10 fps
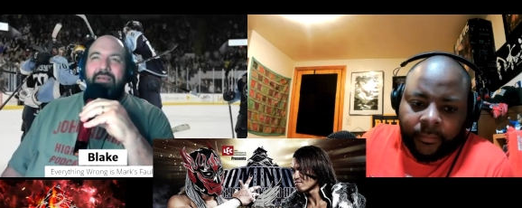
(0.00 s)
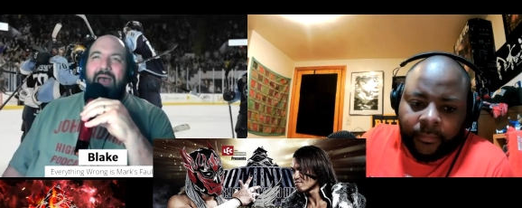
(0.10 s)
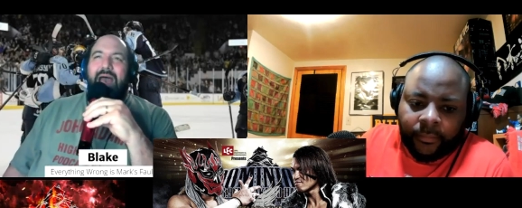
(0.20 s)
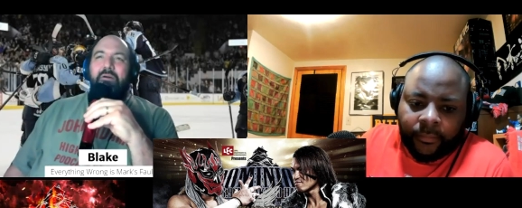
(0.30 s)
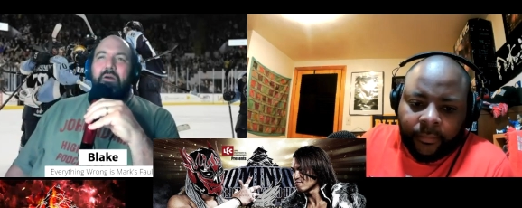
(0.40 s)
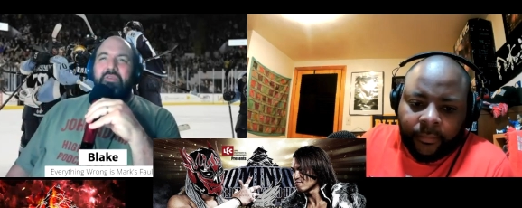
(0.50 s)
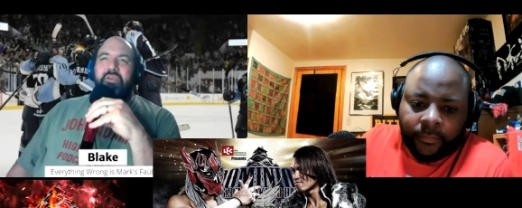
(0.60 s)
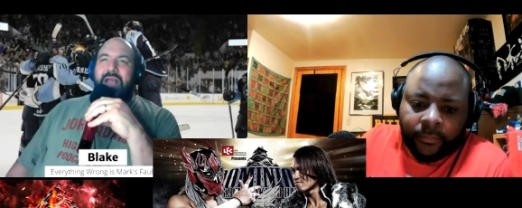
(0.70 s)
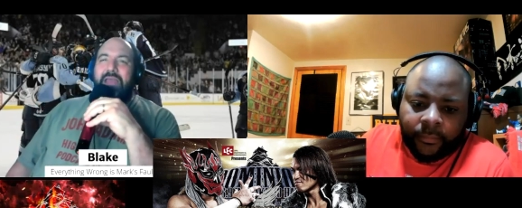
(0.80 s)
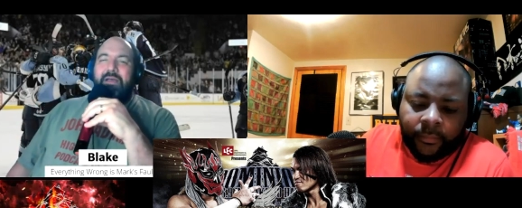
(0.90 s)
Speaker 1: I- will go with
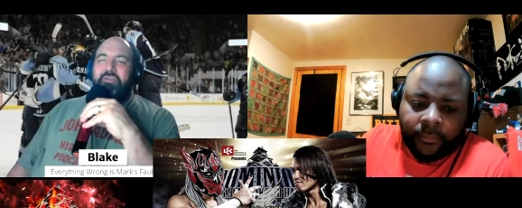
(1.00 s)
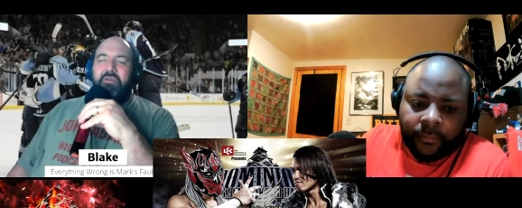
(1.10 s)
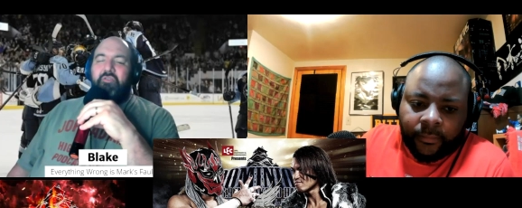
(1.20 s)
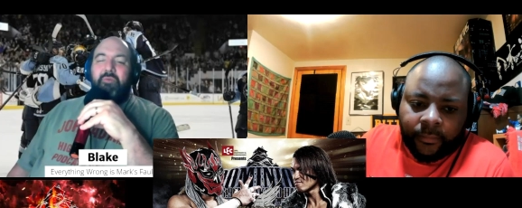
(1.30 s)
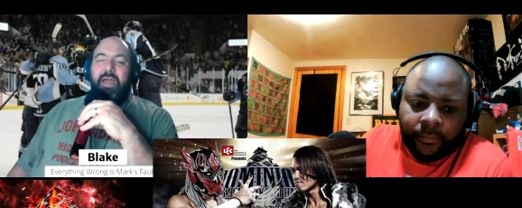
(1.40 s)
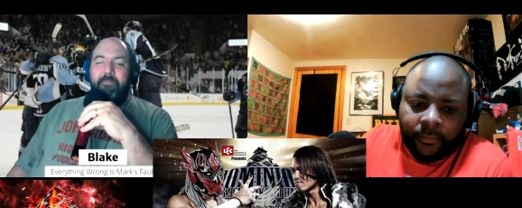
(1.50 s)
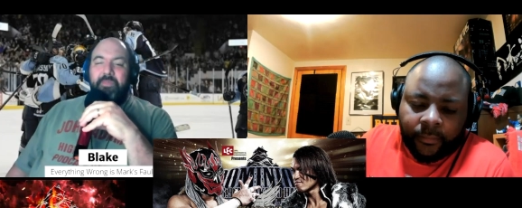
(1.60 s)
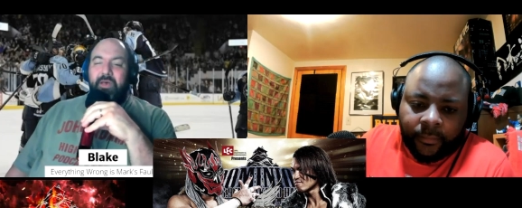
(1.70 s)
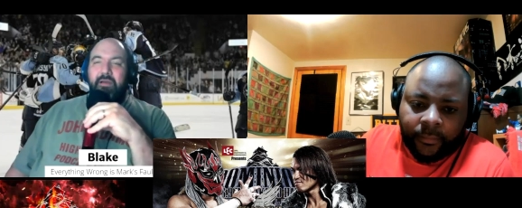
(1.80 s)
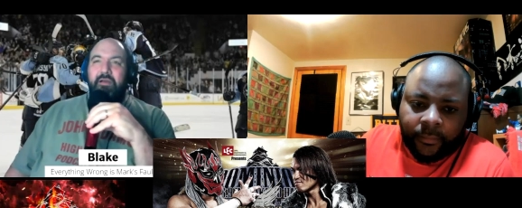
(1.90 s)
you. I'm not sure either way.
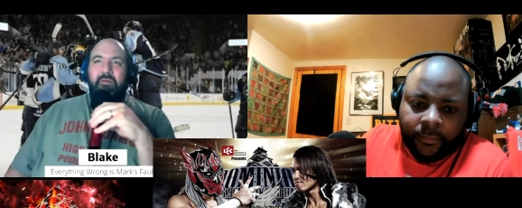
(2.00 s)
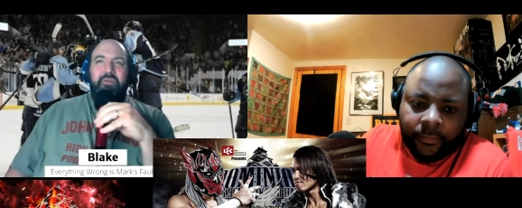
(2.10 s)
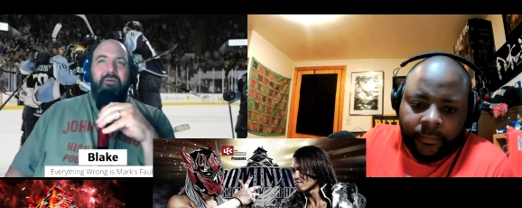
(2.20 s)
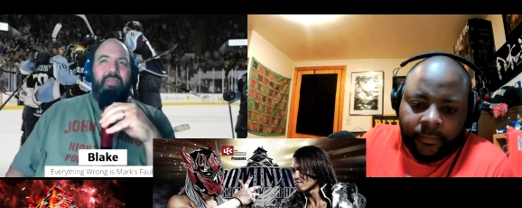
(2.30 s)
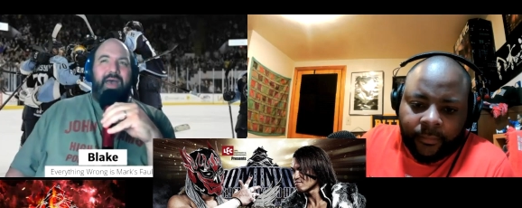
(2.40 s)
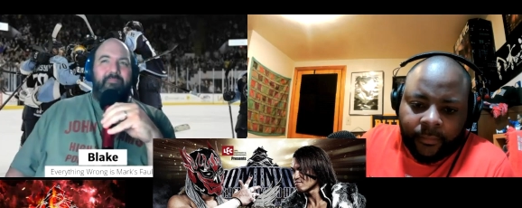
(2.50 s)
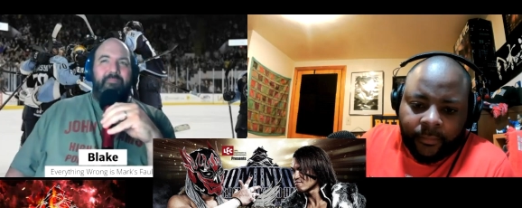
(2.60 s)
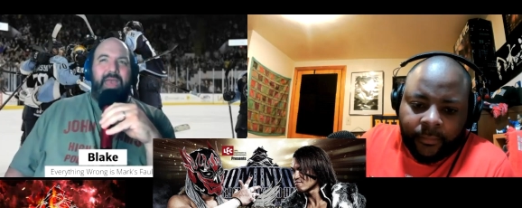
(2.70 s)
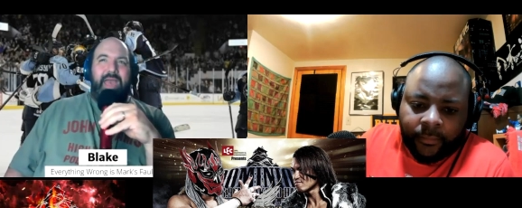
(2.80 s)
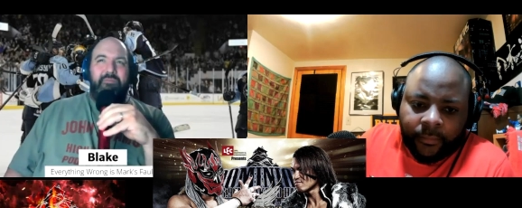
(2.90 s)
So I'll go with you on that
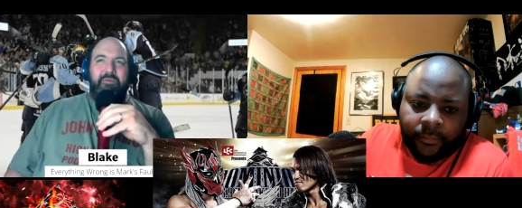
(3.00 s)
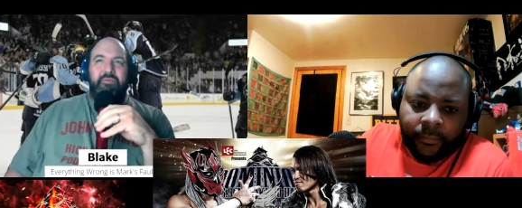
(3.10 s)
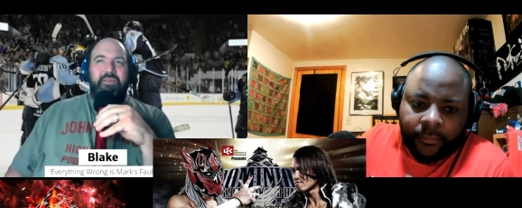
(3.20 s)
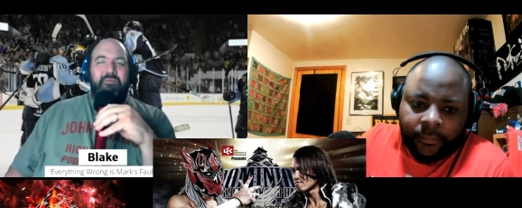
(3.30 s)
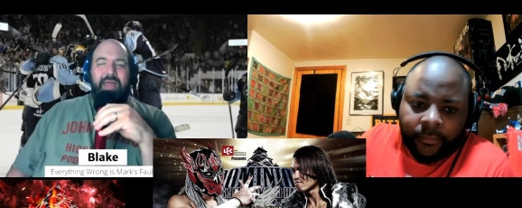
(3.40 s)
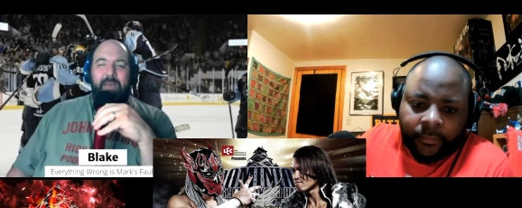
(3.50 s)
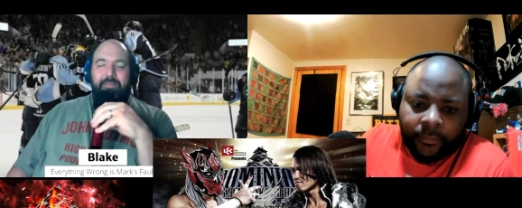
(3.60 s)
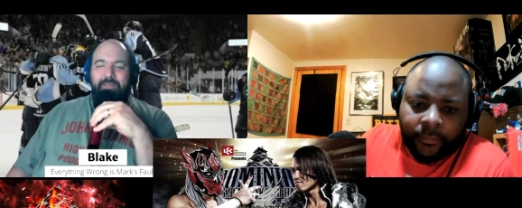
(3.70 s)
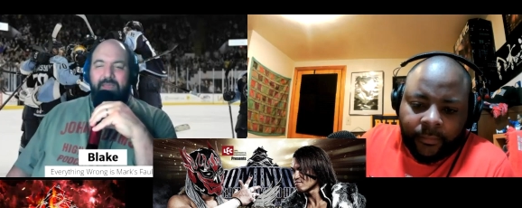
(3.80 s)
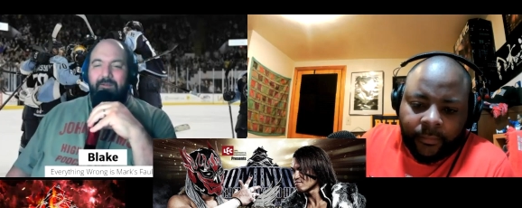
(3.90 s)
and we will see what
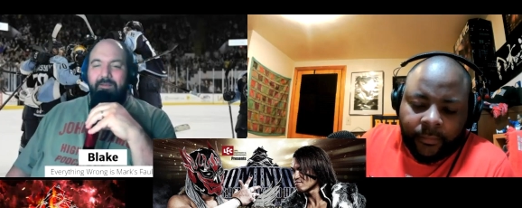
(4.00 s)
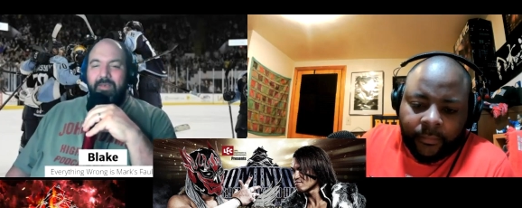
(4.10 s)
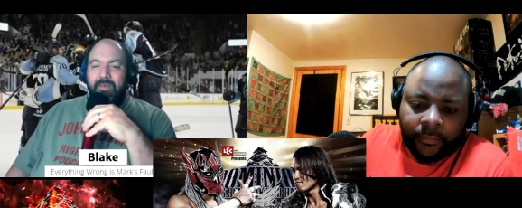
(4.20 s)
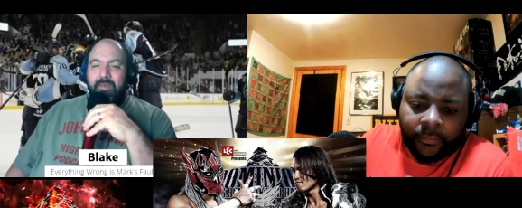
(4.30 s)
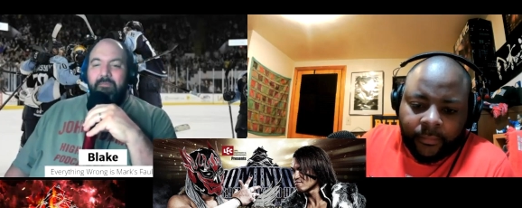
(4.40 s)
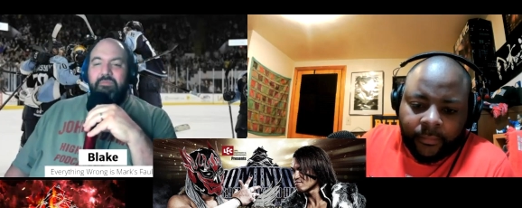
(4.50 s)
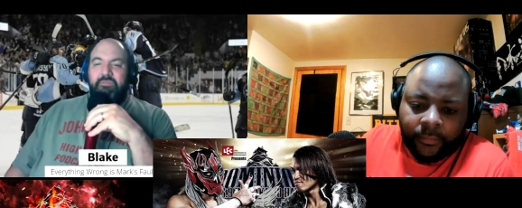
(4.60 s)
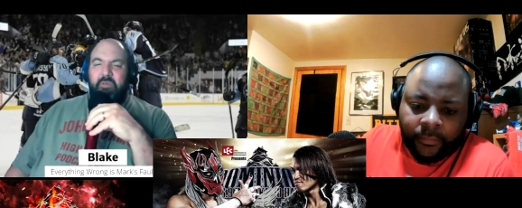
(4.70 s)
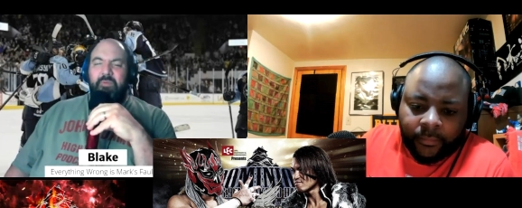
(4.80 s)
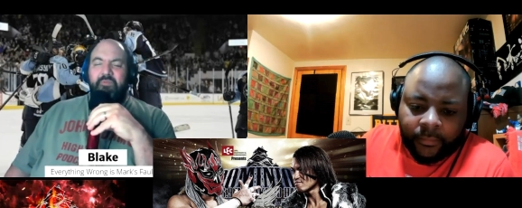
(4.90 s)
happens there.
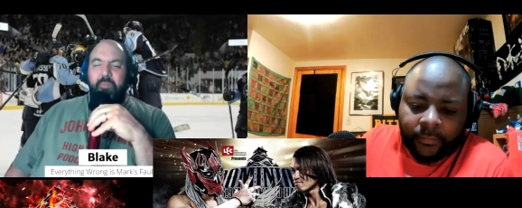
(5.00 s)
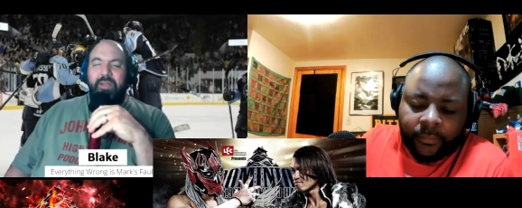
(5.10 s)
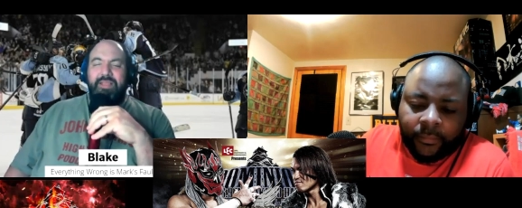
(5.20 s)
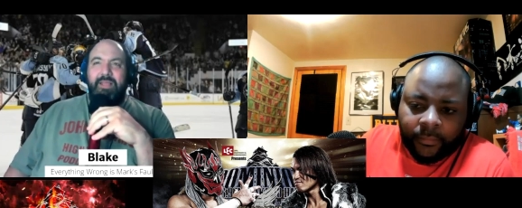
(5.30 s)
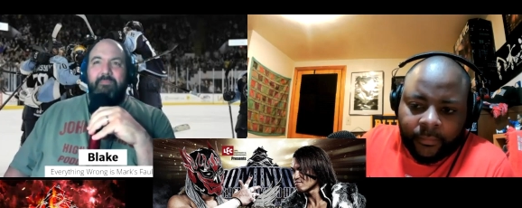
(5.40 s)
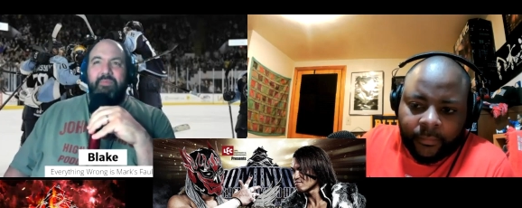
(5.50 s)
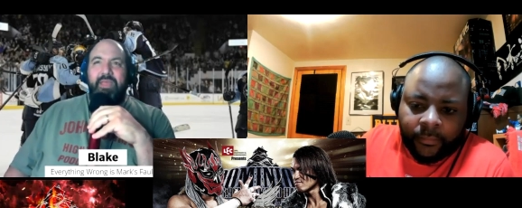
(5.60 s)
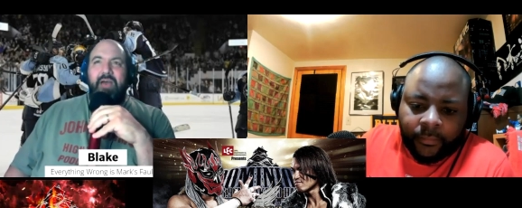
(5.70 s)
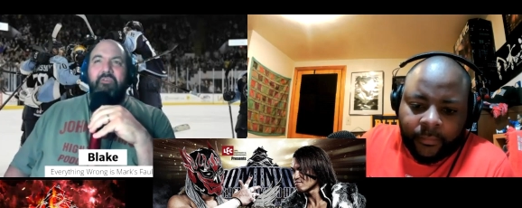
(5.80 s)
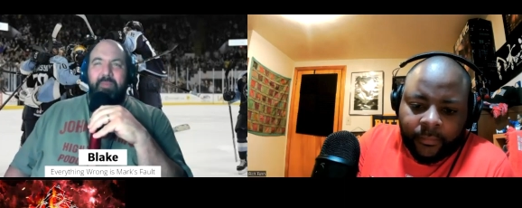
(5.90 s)
But before we get to the,
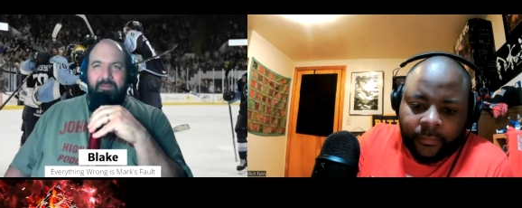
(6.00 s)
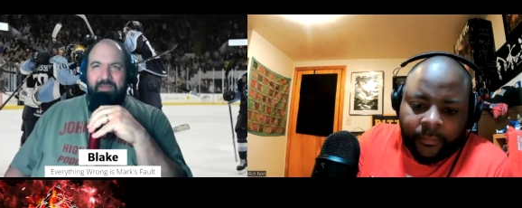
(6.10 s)
the other main